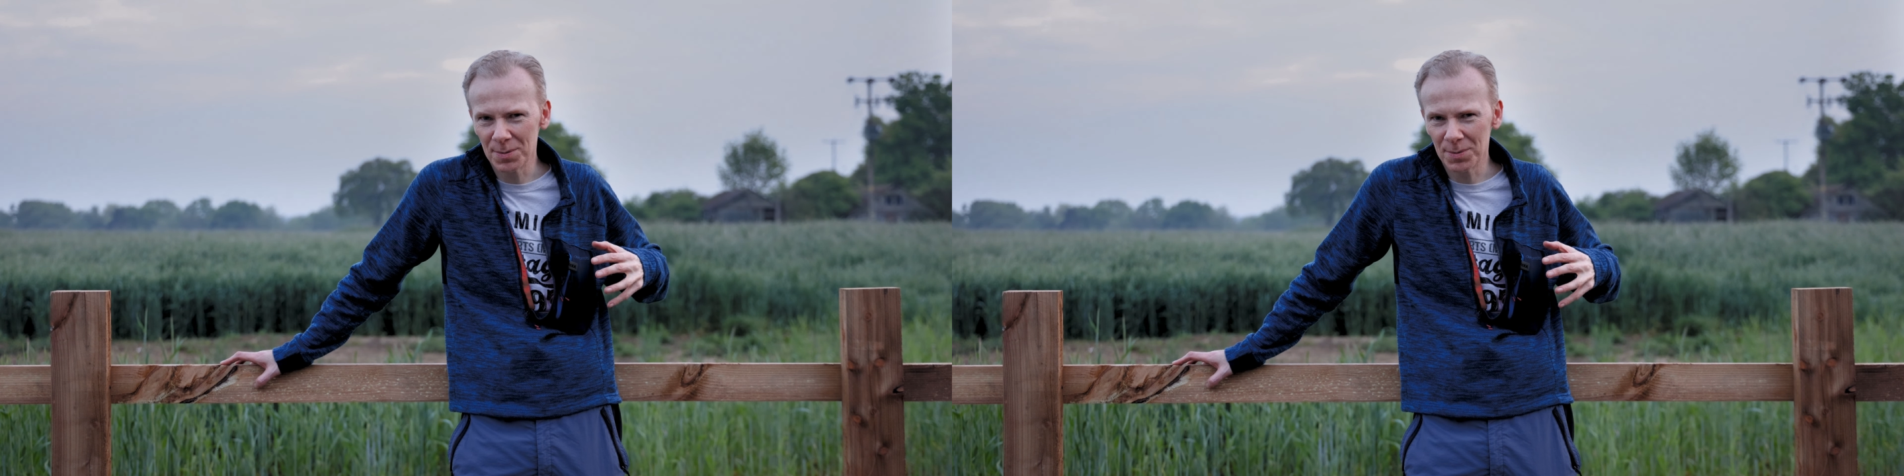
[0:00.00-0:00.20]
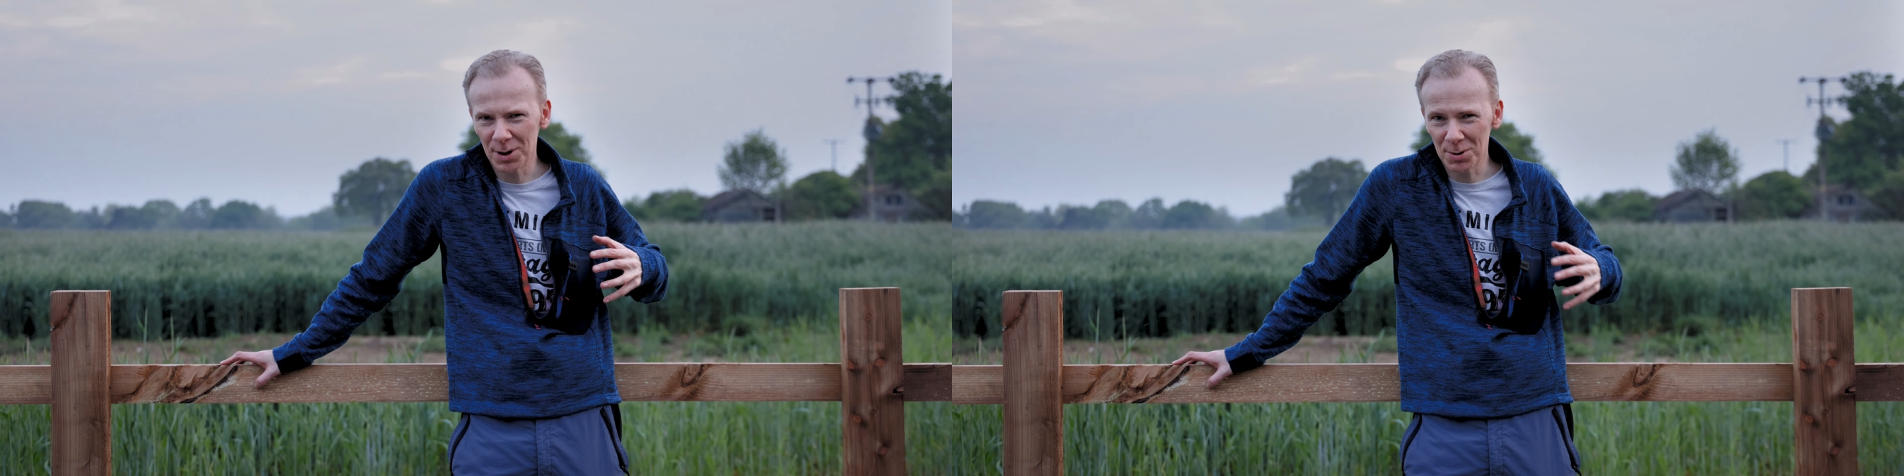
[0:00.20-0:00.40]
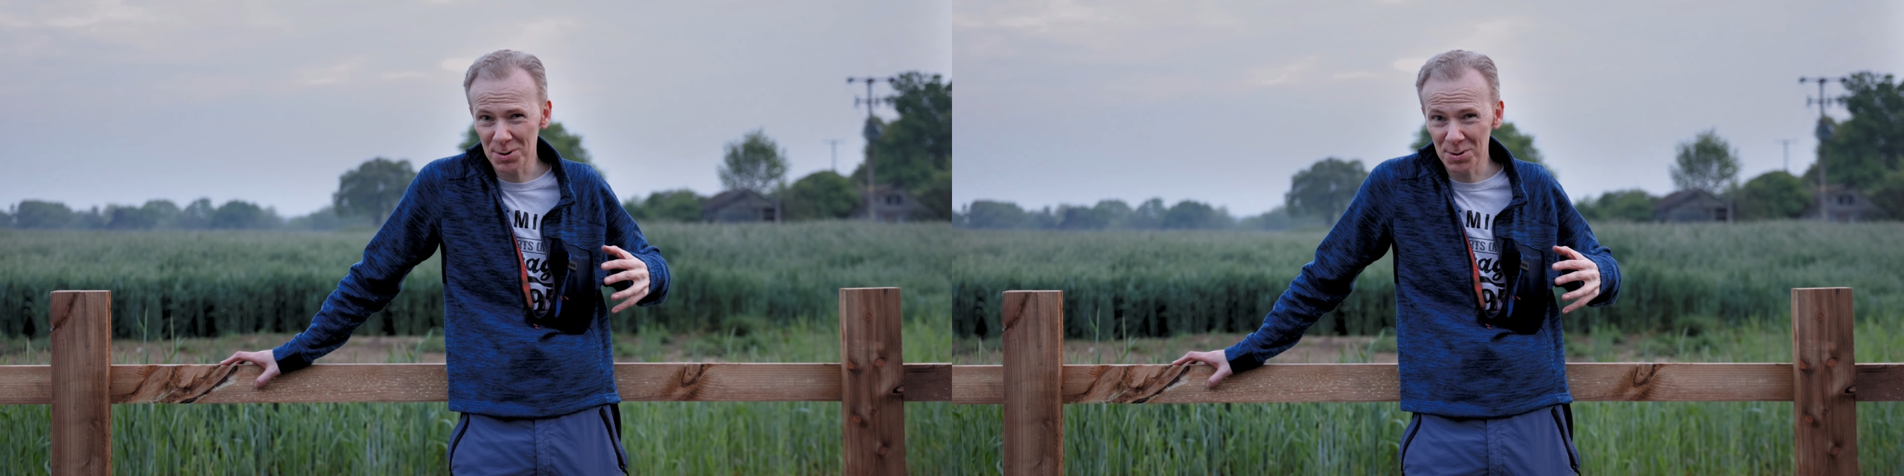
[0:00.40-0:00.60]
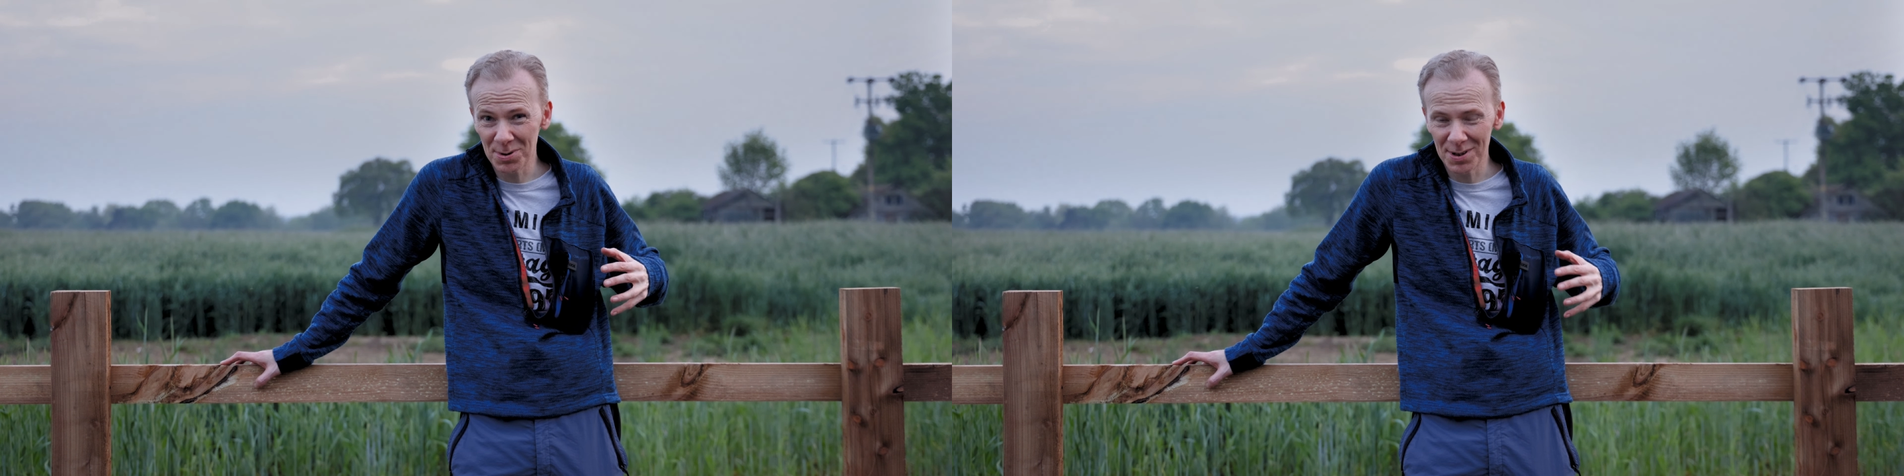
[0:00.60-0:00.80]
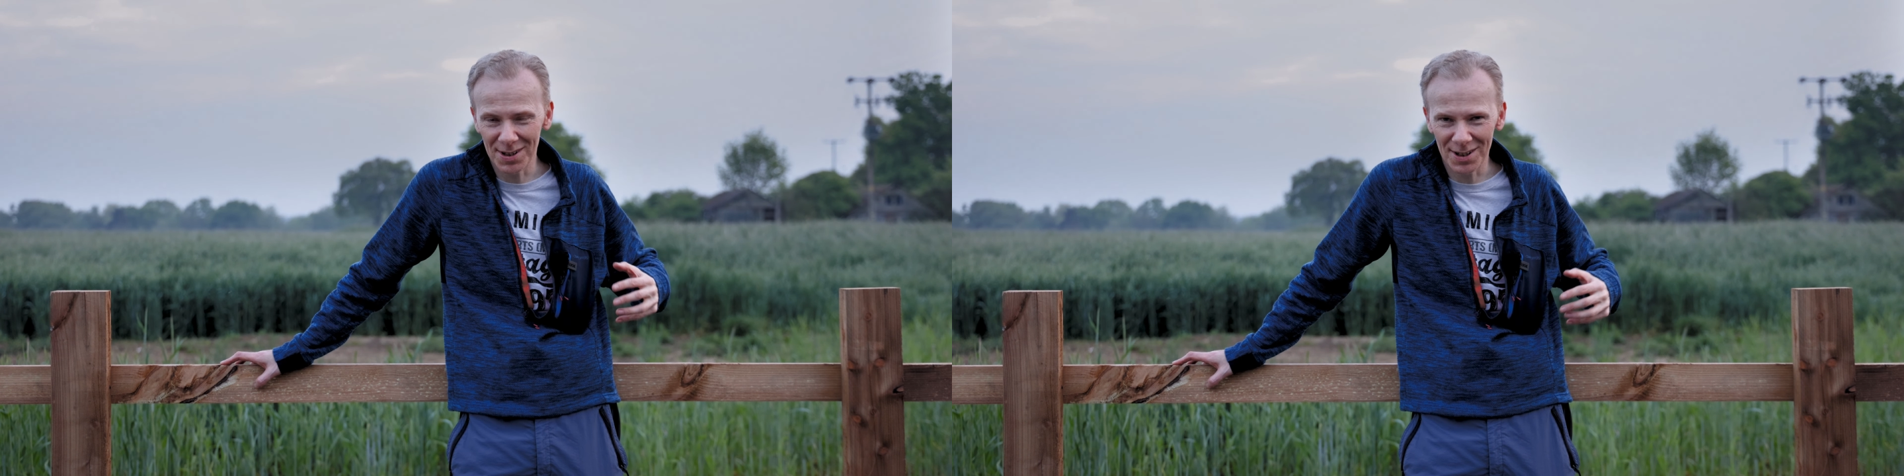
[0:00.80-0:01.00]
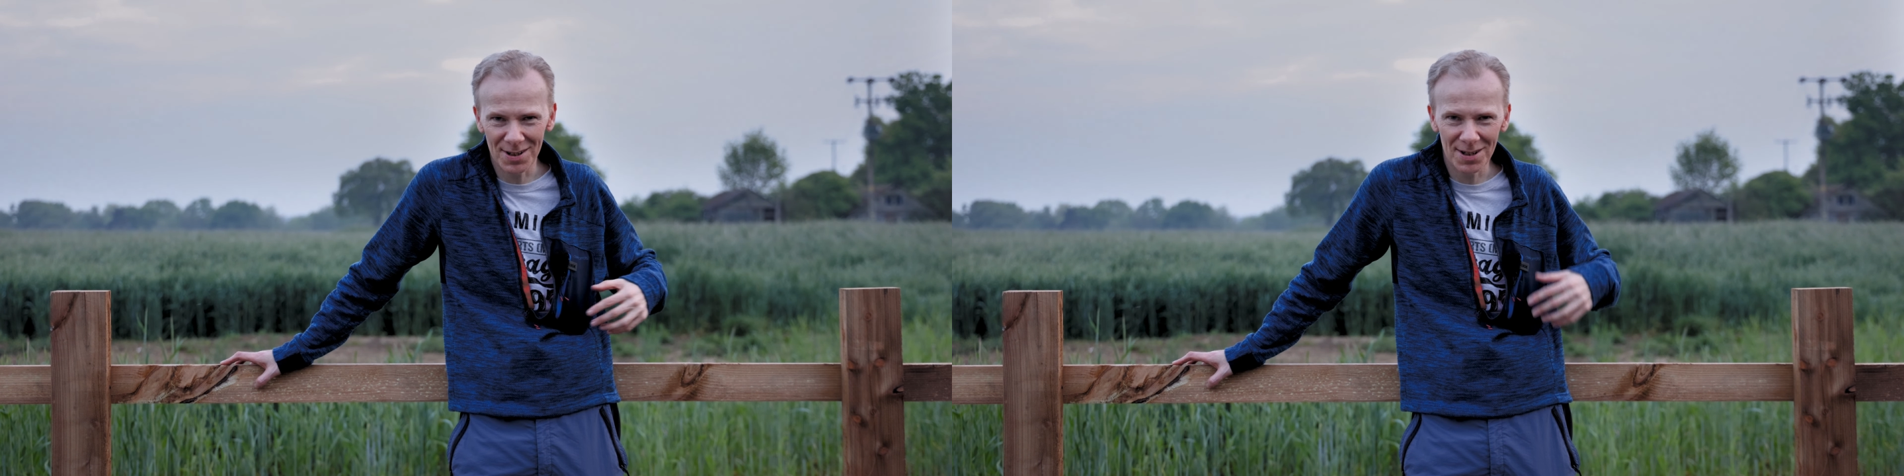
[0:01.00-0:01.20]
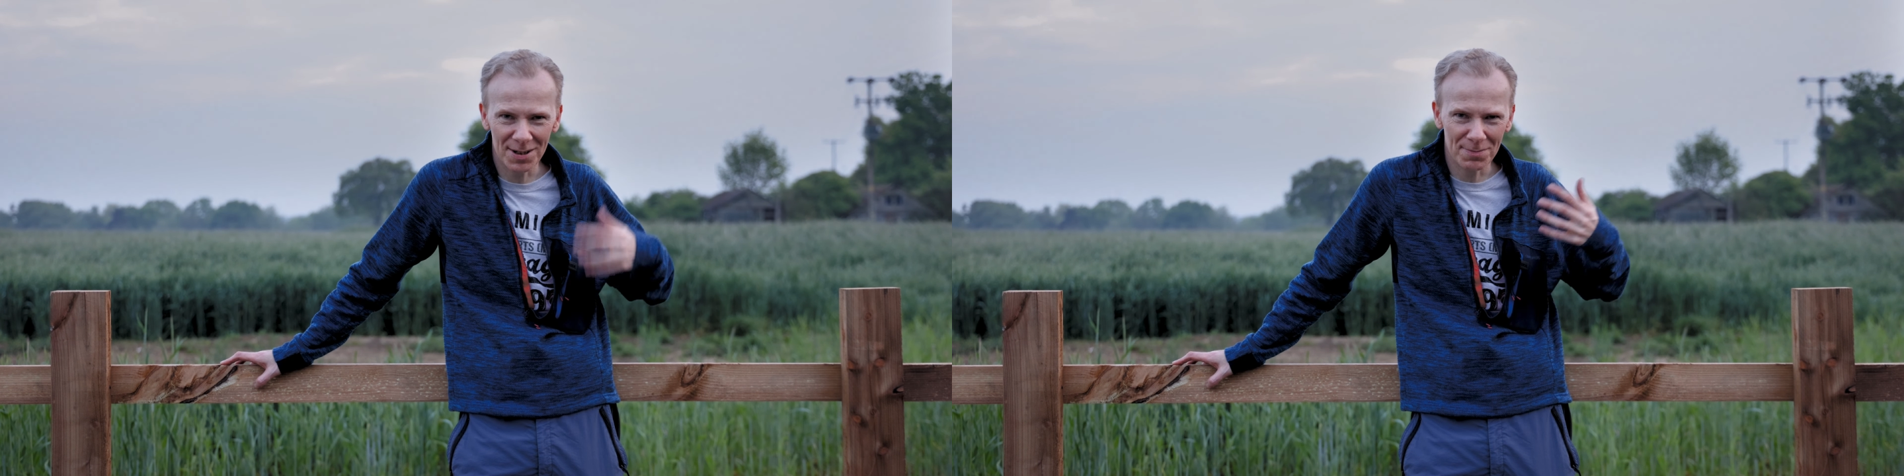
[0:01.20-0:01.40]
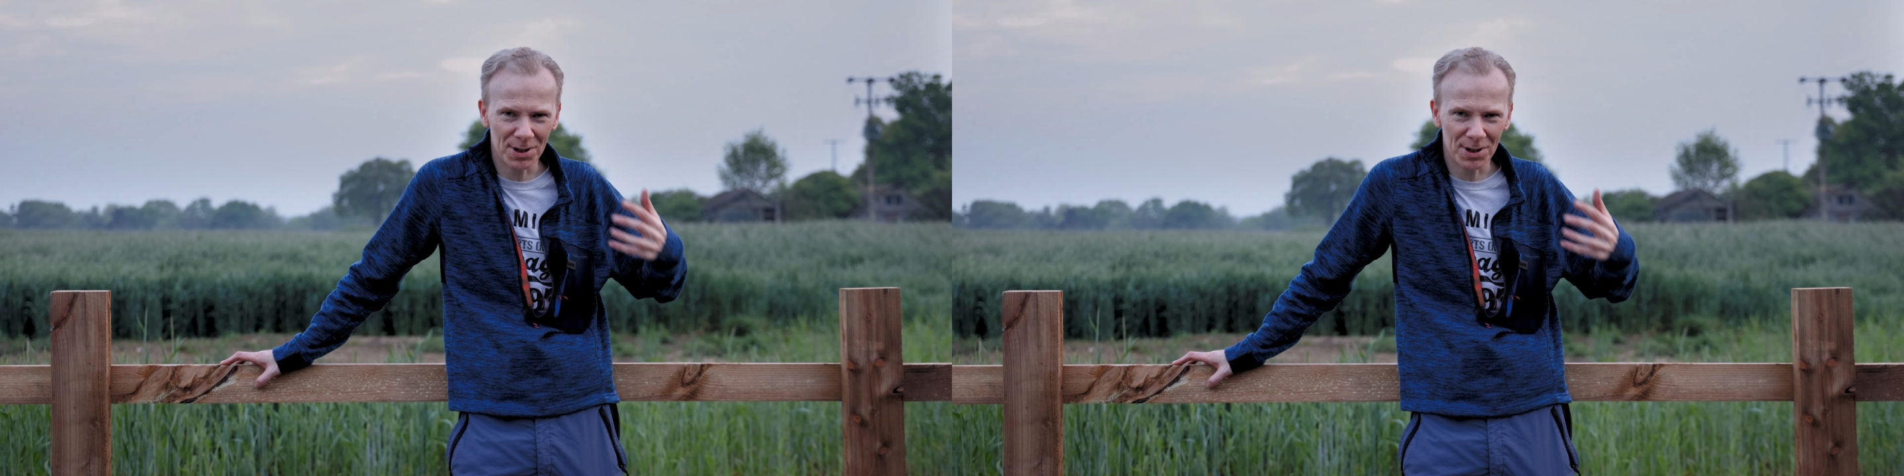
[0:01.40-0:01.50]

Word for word: what I was doing there in